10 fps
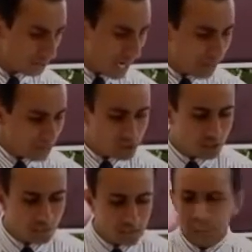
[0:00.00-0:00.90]
"And the
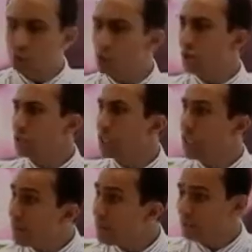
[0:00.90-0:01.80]
similitude or
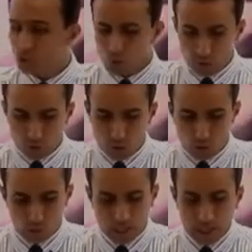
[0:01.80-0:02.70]
the image of the
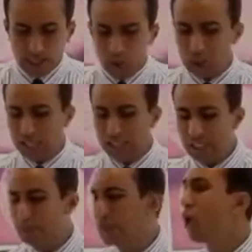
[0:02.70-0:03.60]
Lord shall
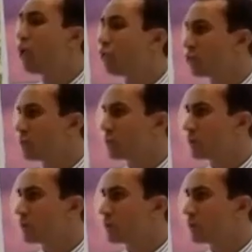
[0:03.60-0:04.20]
he behold."